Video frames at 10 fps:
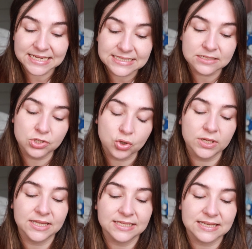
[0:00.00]
did
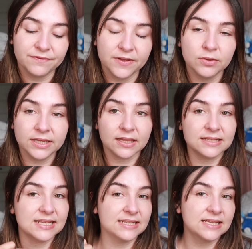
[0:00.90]
enjoy this. I felt like I
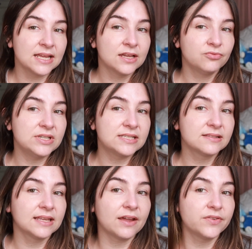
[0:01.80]
said
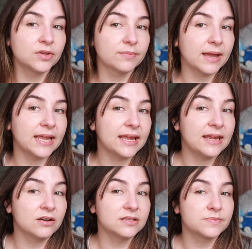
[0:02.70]
recently, I feel like my
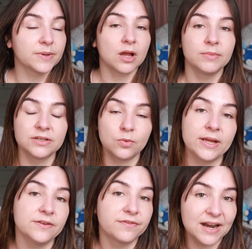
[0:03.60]
hair is becoming
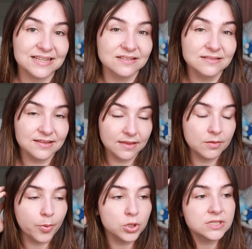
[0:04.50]
quite frazzled at
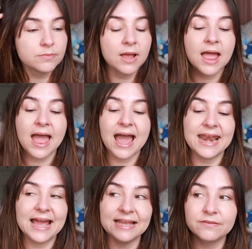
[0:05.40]
the bottom,
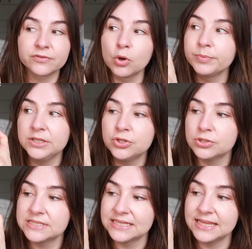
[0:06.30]
and I have not been
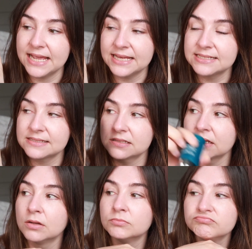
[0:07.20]
using this
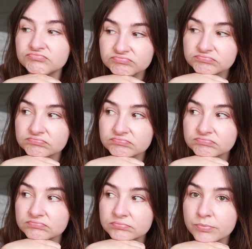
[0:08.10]

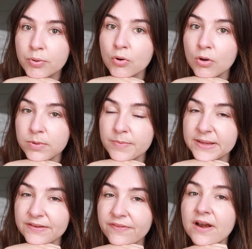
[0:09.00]

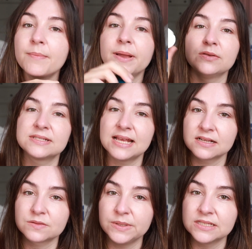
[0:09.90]
probably for about
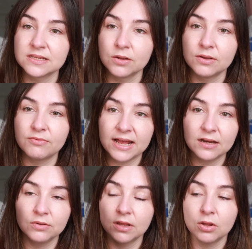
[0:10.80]
6 weeks now. It ran
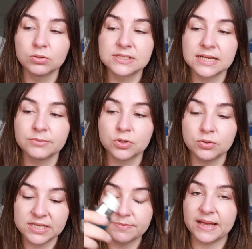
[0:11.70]
out a long time
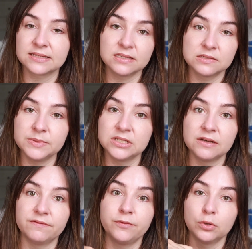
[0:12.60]
ago. This basket has been
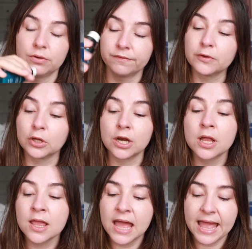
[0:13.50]
getting fuller and fuller.
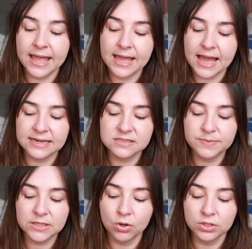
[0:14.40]
And to
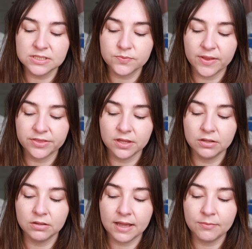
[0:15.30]
be honest with
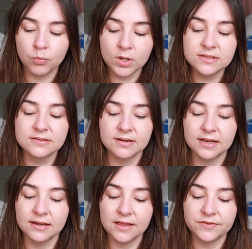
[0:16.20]
you, I'm
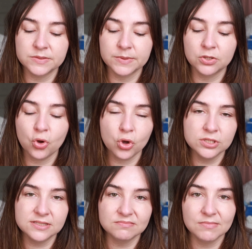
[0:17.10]
wondering if it's
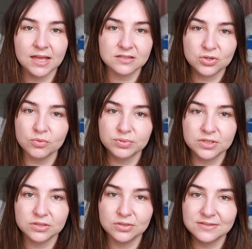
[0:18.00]
because I
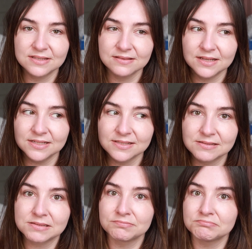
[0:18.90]
stopped using
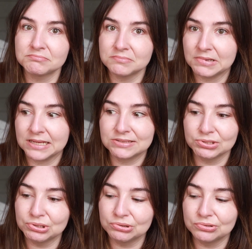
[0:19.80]
this. I
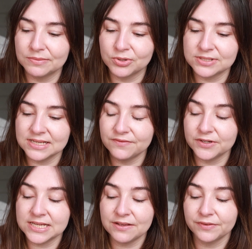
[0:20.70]
don't know, I'm not saying
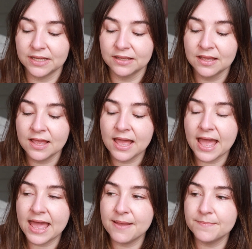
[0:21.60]
for definite.
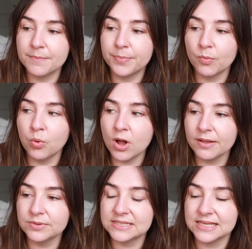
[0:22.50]
But what
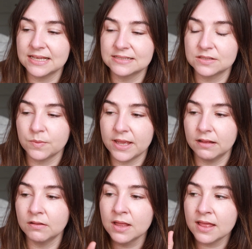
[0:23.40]
I would say is as
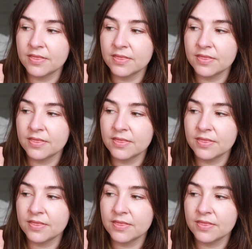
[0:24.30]
well,